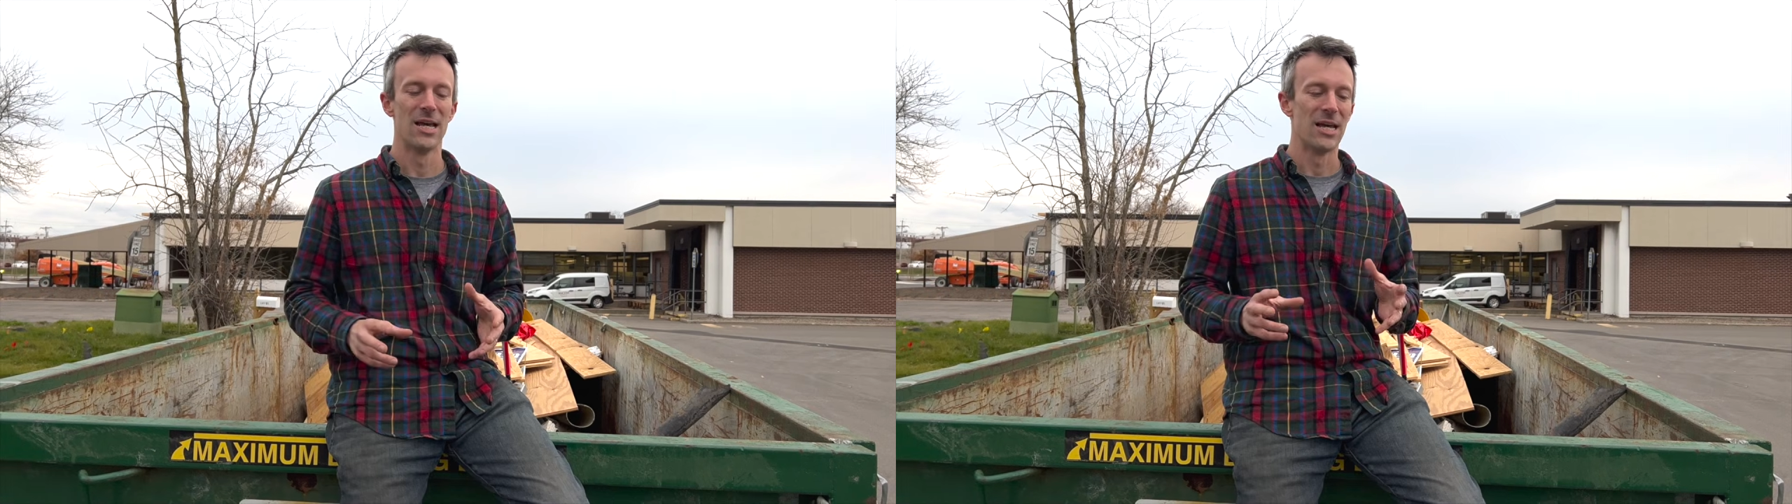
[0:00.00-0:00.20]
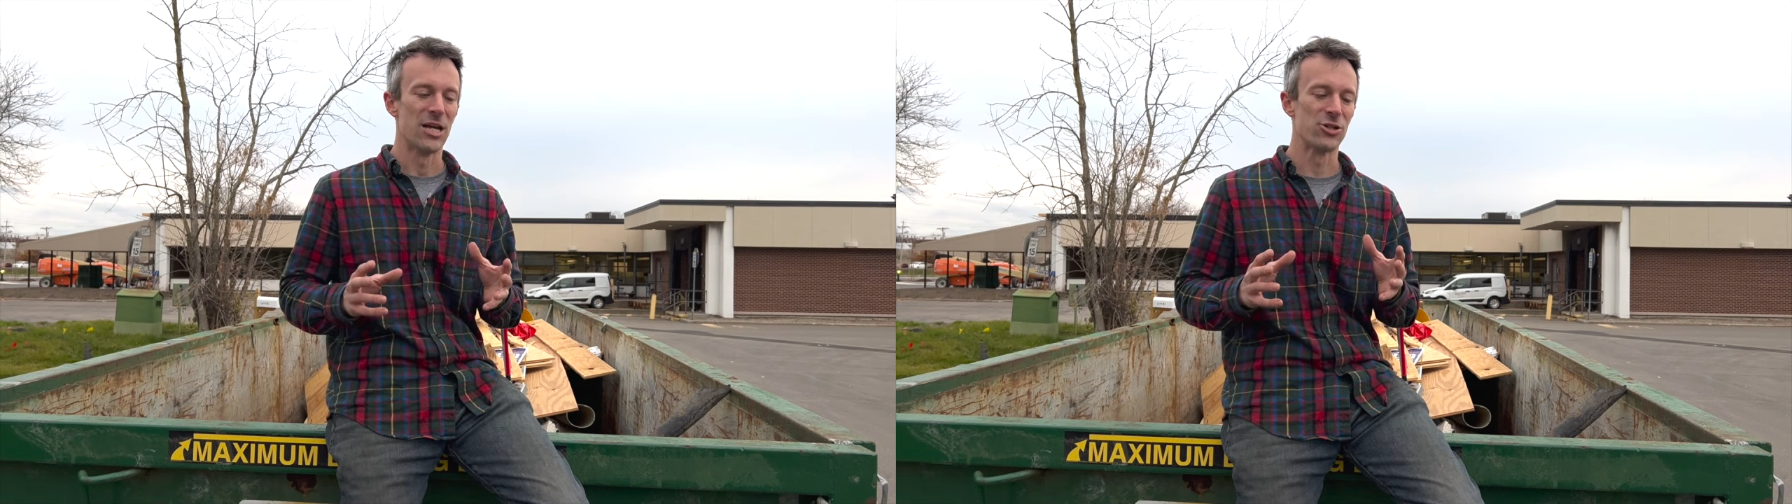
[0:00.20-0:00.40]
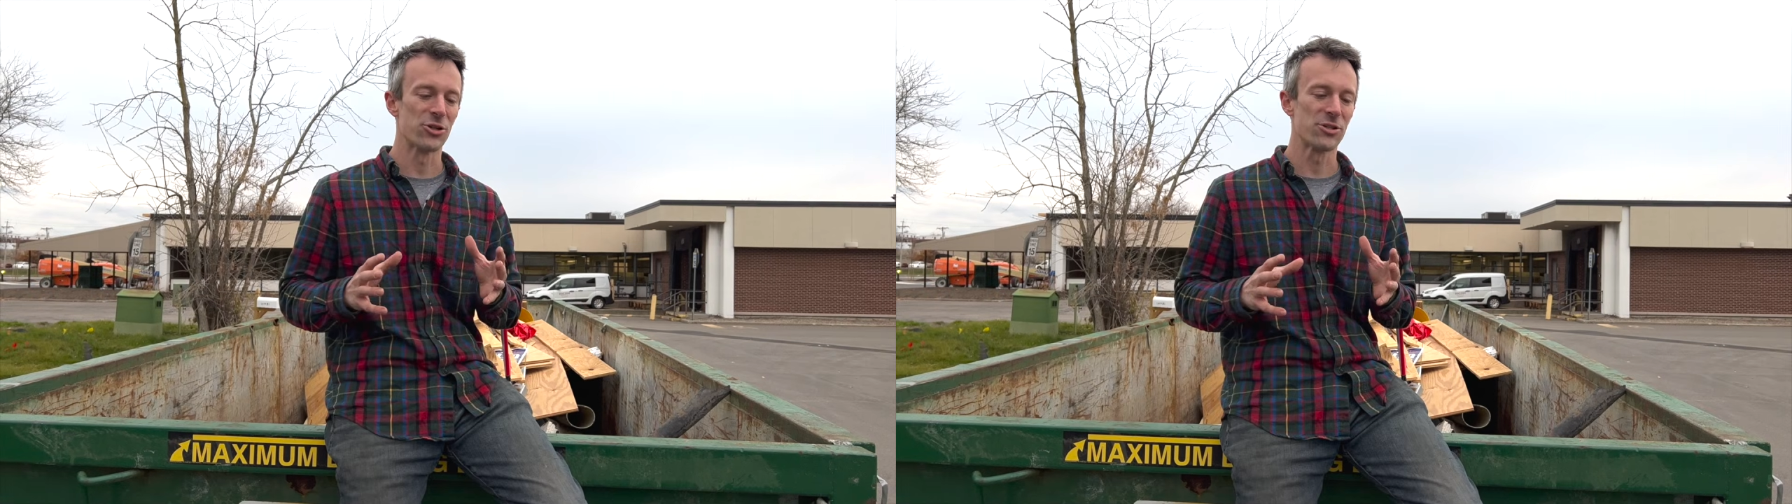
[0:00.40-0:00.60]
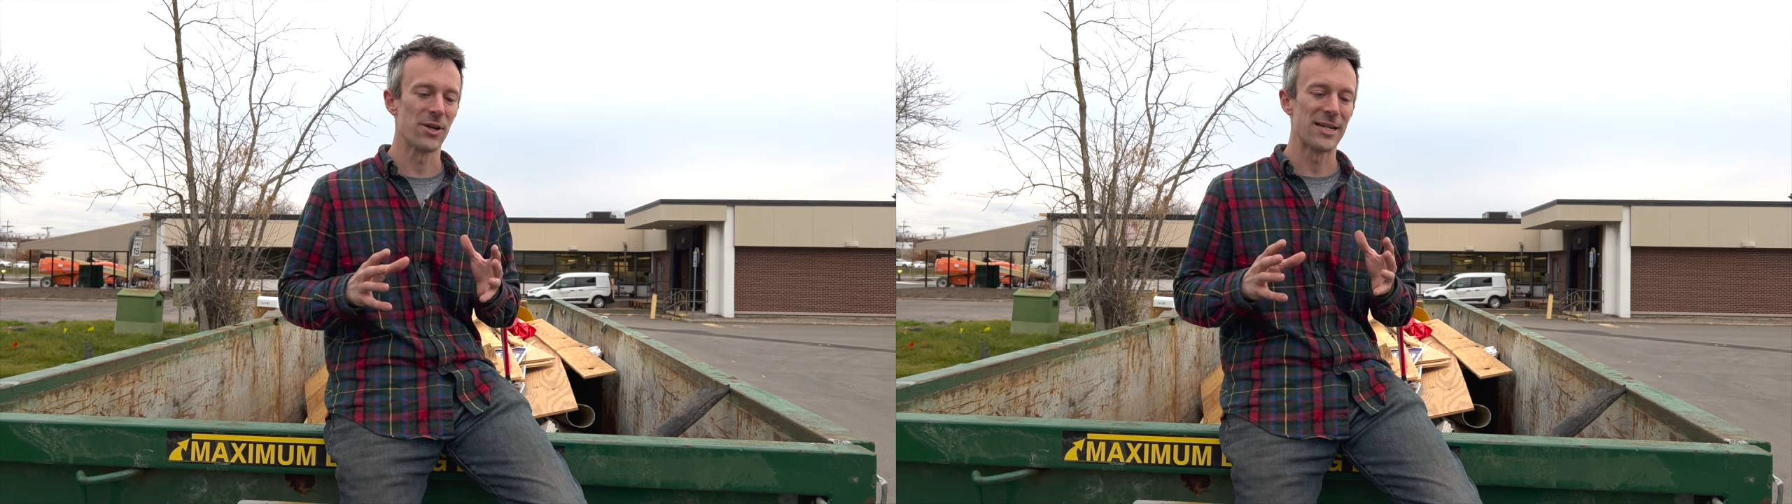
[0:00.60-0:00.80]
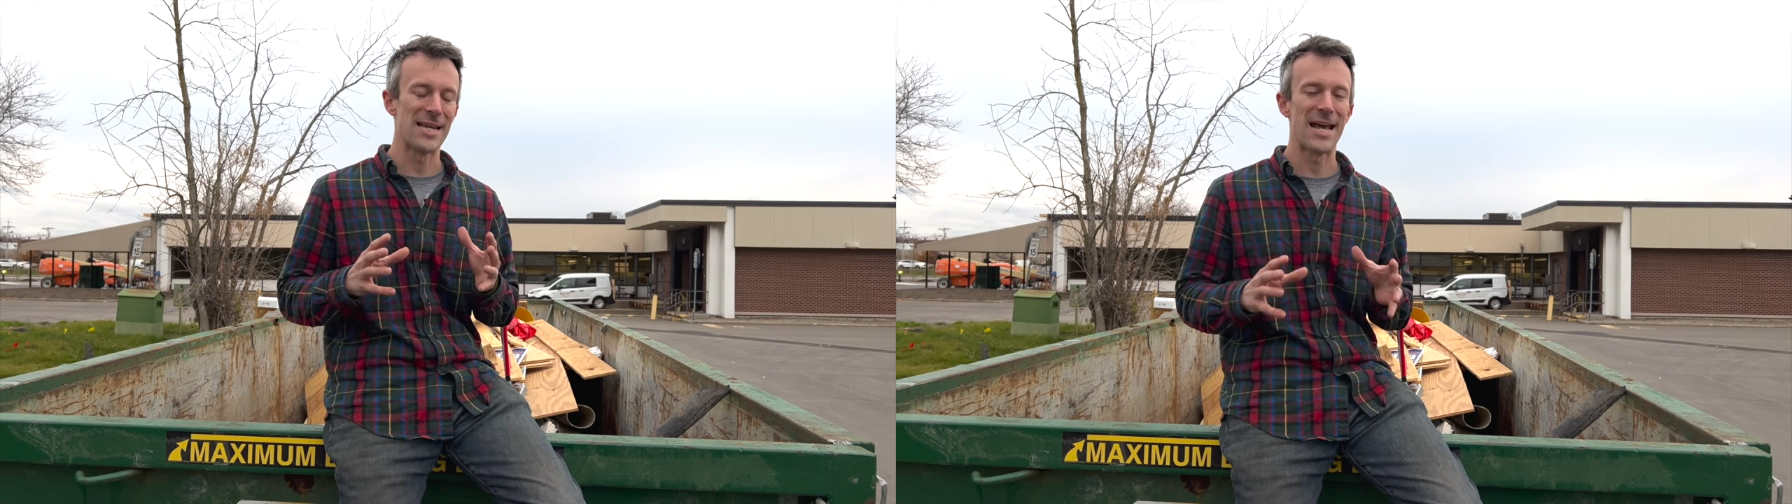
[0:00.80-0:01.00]
It's just
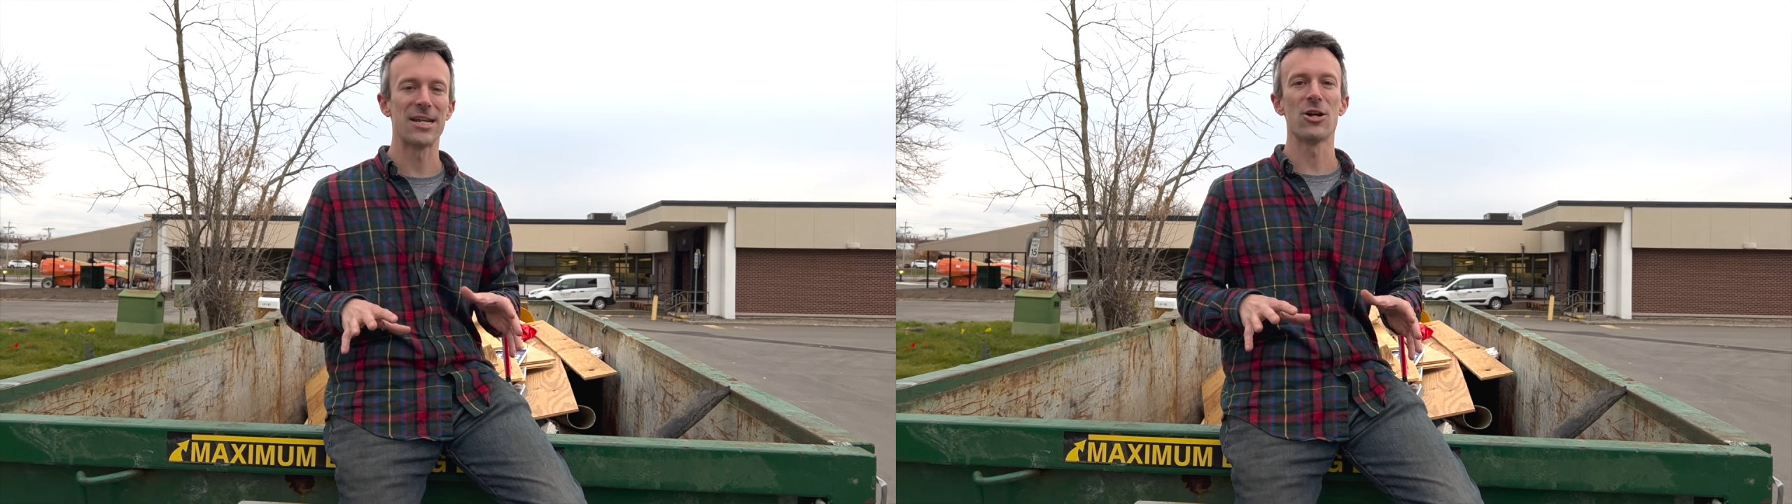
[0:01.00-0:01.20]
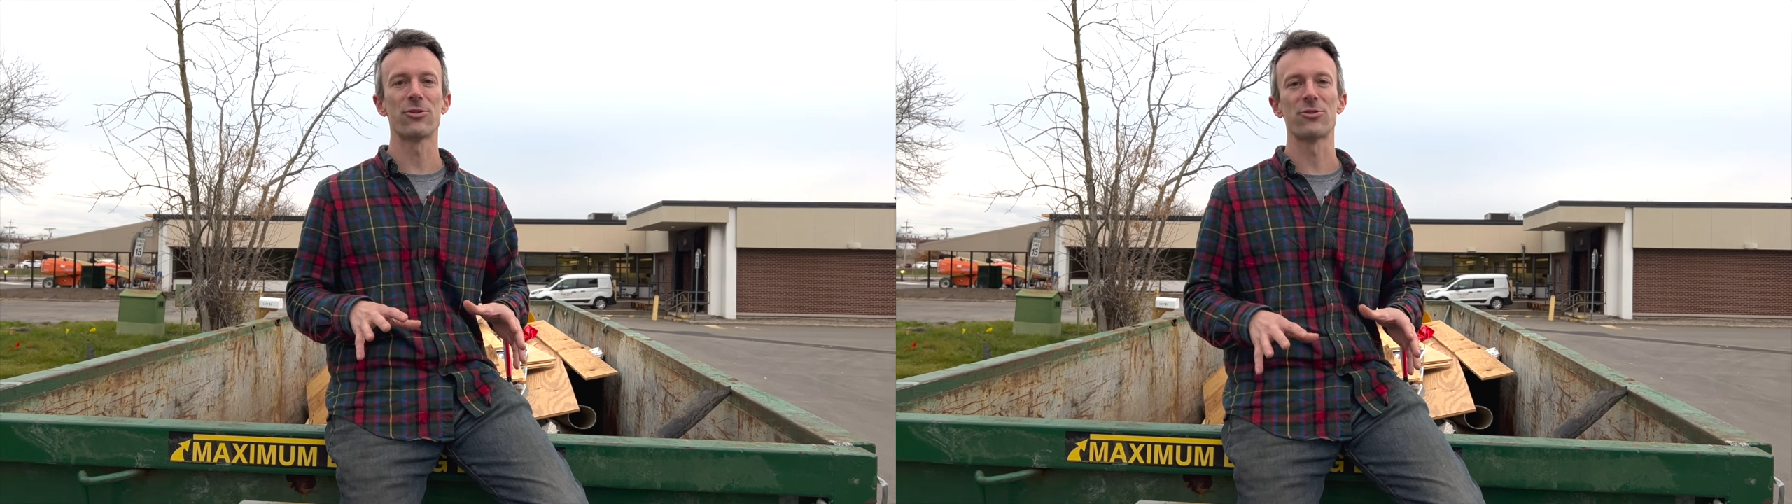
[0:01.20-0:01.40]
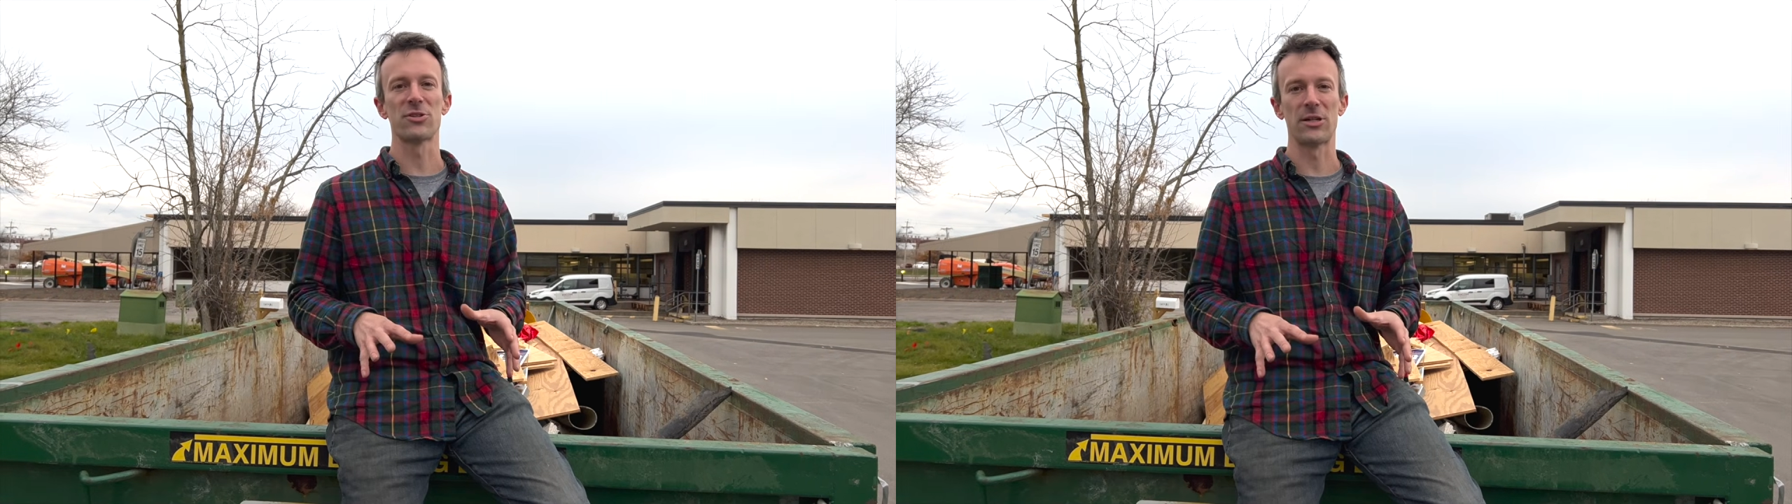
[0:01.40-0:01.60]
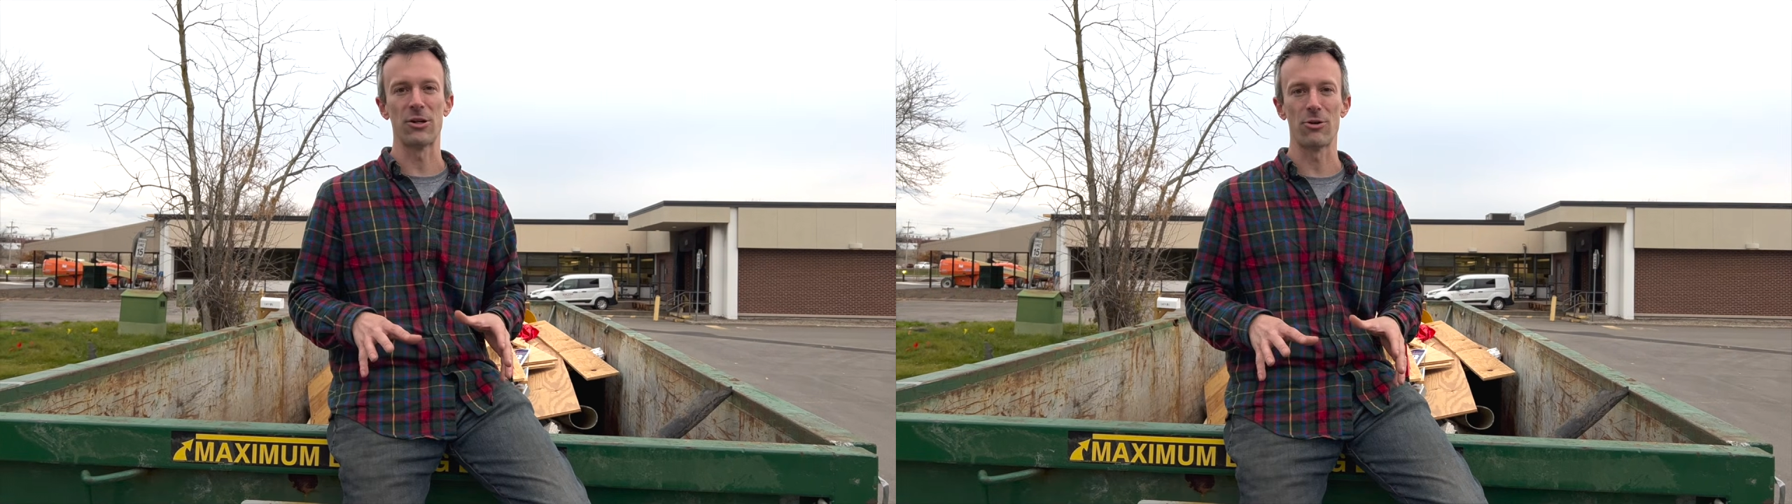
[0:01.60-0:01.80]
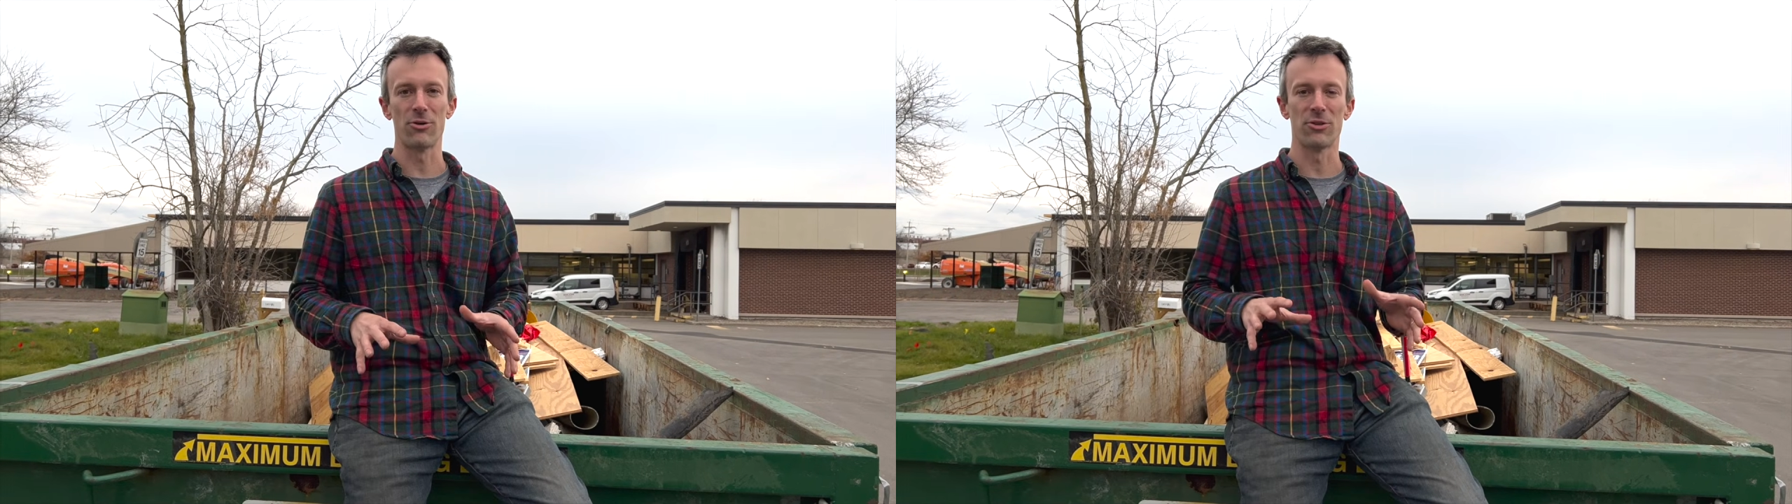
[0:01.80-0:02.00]
like any other skill,